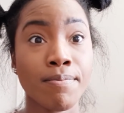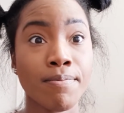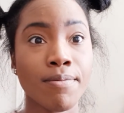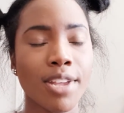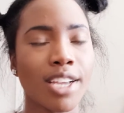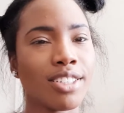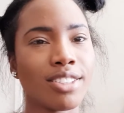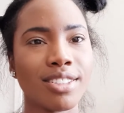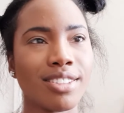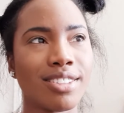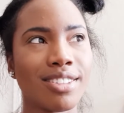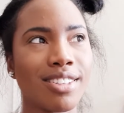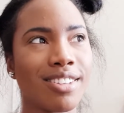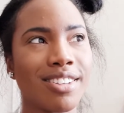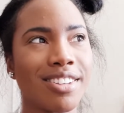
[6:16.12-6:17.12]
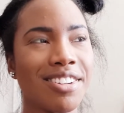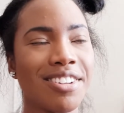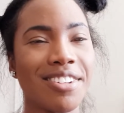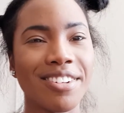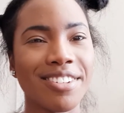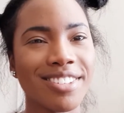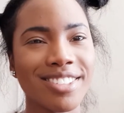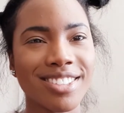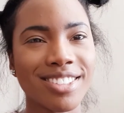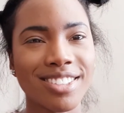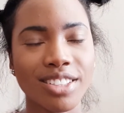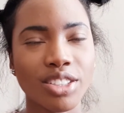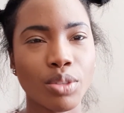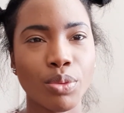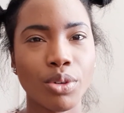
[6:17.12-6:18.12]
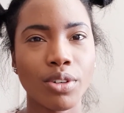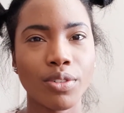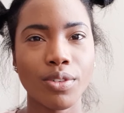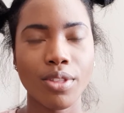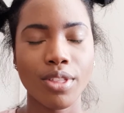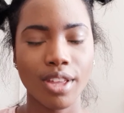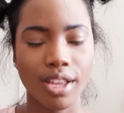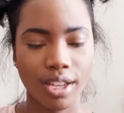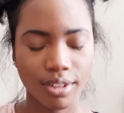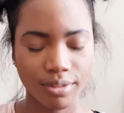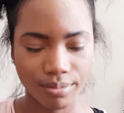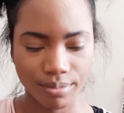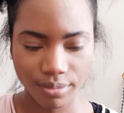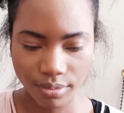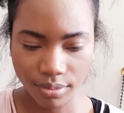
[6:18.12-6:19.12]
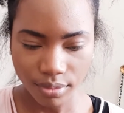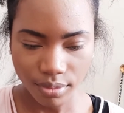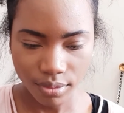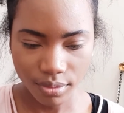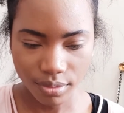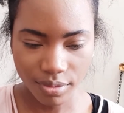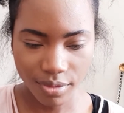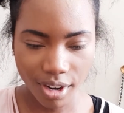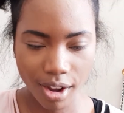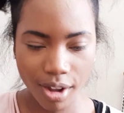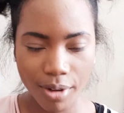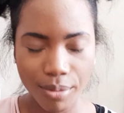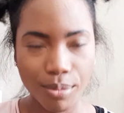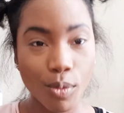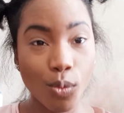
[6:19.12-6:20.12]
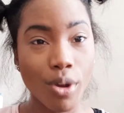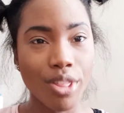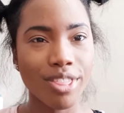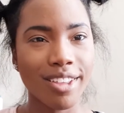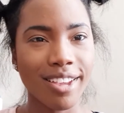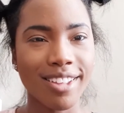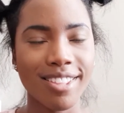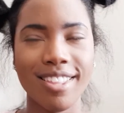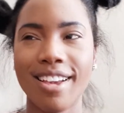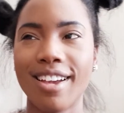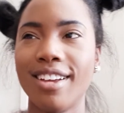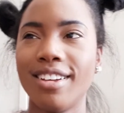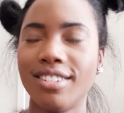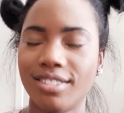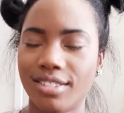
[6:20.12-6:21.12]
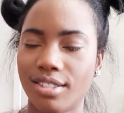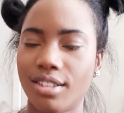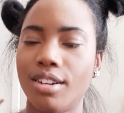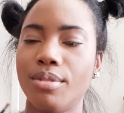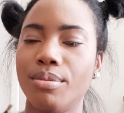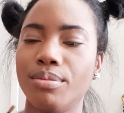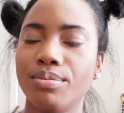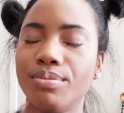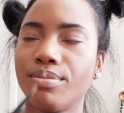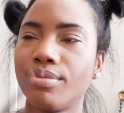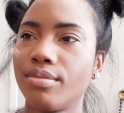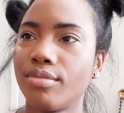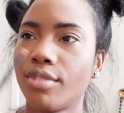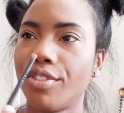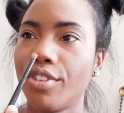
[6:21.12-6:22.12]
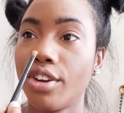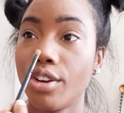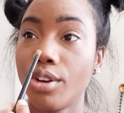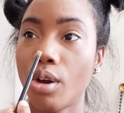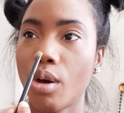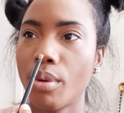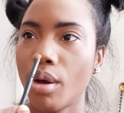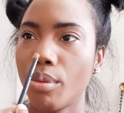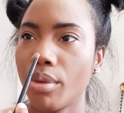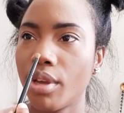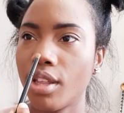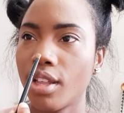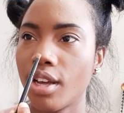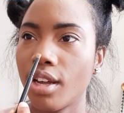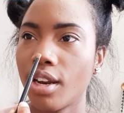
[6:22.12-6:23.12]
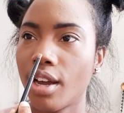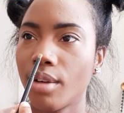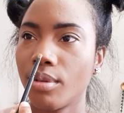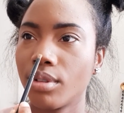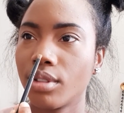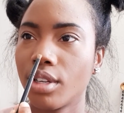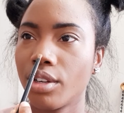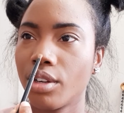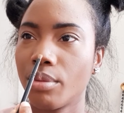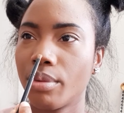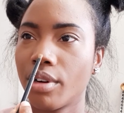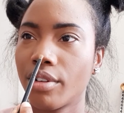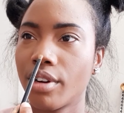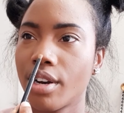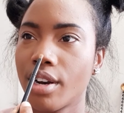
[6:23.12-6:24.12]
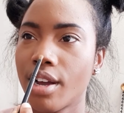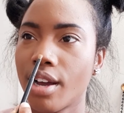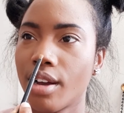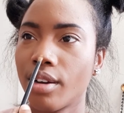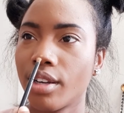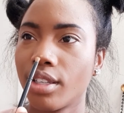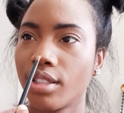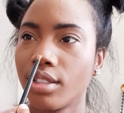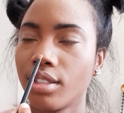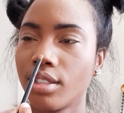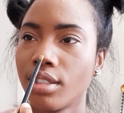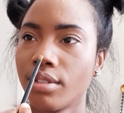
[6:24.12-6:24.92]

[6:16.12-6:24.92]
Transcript: I just, you know, it's just such a beautiful thing. One thing that, if you didn't know about me, that I will tell you about right now is